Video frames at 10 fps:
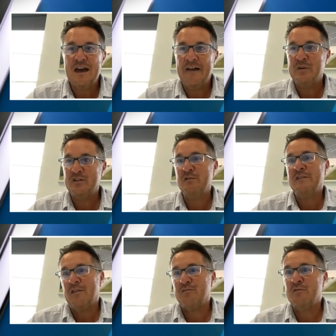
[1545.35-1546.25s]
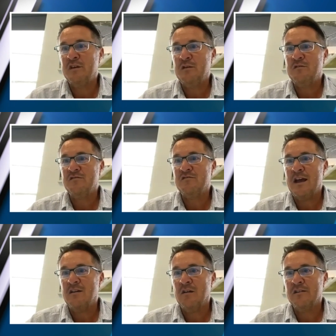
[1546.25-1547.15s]
And we're doing that through the use of
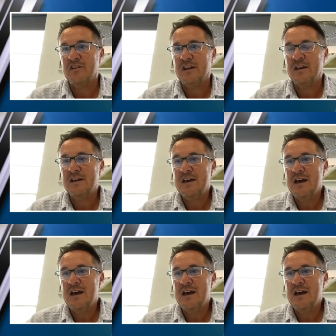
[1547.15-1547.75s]
technology.